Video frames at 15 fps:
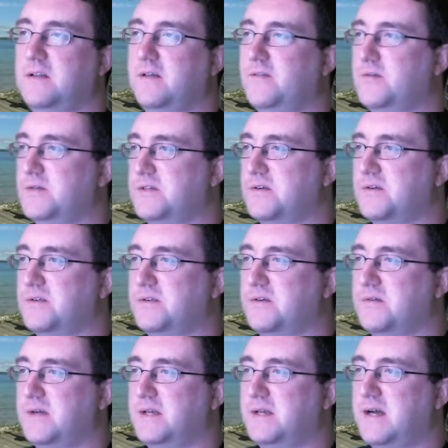Love the return of the
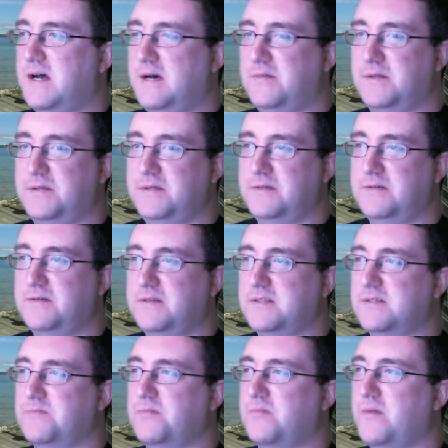Green Goblin.
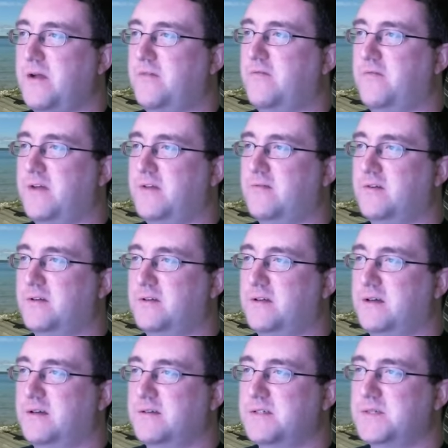That's my favorite
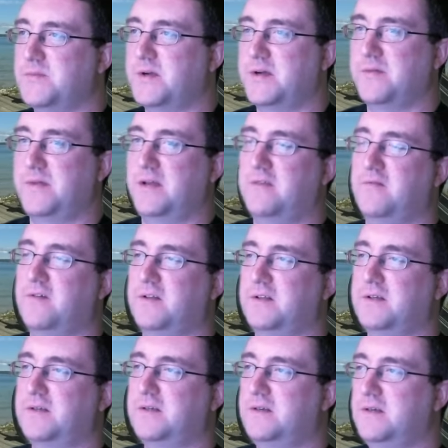Spider-Man
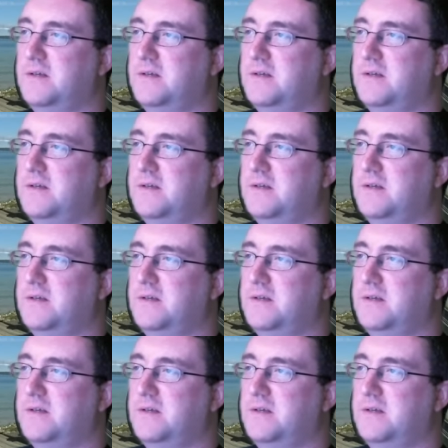villain.